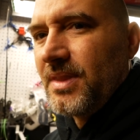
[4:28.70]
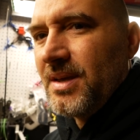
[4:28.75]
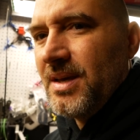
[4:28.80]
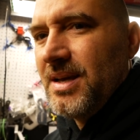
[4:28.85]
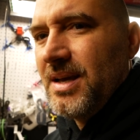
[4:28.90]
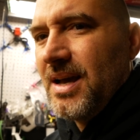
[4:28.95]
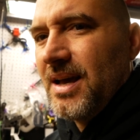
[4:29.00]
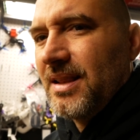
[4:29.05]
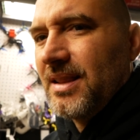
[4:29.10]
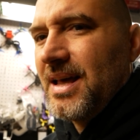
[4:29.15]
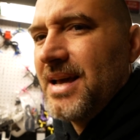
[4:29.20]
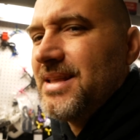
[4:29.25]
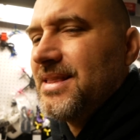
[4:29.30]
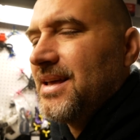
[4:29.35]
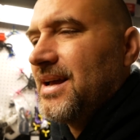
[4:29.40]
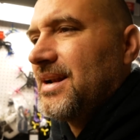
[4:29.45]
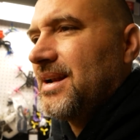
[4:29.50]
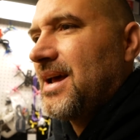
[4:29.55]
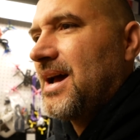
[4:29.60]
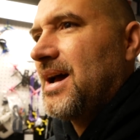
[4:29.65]
It got late
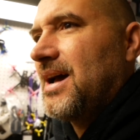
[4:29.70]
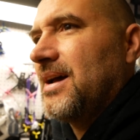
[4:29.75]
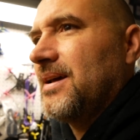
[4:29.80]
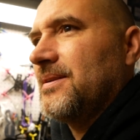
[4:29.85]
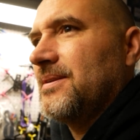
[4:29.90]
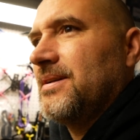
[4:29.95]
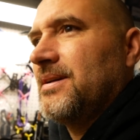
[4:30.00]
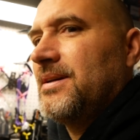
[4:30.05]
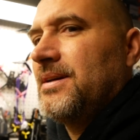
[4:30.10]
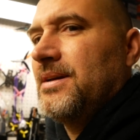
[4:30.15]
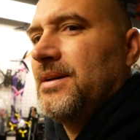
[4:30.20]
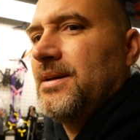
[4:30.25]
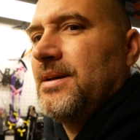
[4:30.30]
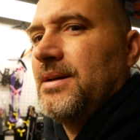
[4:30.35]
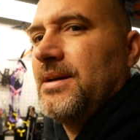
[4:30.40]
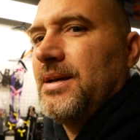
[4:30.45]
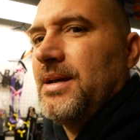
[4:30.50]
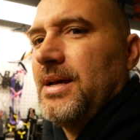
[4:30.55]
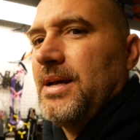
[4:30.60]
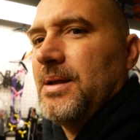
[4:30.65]
that night
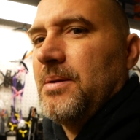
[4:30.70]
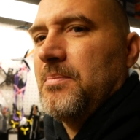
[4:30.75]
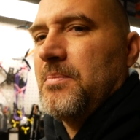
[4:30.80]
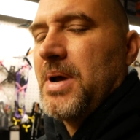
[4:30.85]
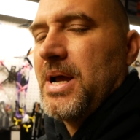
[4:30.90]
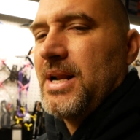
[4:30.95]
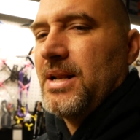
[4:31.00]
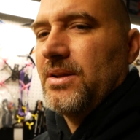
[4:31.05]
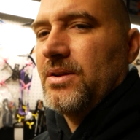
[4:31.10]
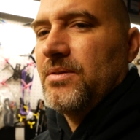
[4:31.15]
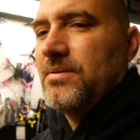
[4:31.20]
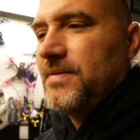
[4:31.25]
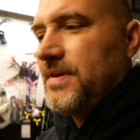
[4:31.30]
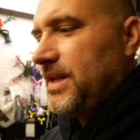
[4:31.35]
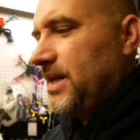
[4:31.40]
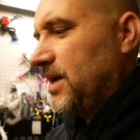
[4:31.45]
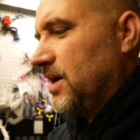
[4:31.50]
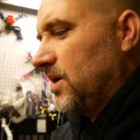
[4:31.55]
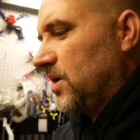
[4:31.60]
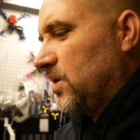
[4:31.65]
and made a little
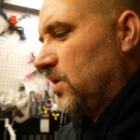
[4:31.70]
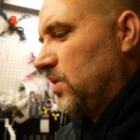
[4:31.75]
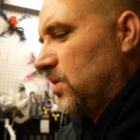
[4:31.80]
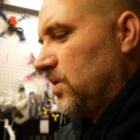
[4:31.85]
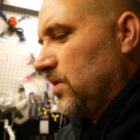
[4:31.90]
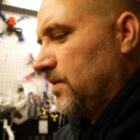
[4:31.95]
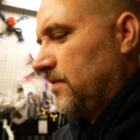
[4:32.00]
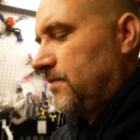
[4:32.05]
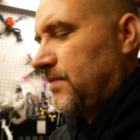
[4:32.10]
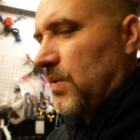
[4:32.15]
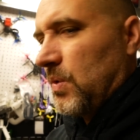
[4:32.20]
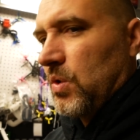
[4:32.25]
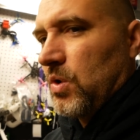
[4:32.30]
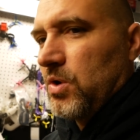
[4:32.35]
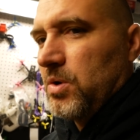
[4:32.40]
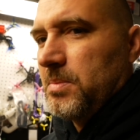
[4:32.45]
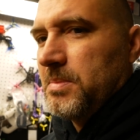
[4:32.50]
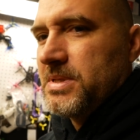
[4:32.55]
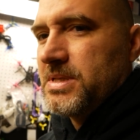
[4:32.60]
video on the forum,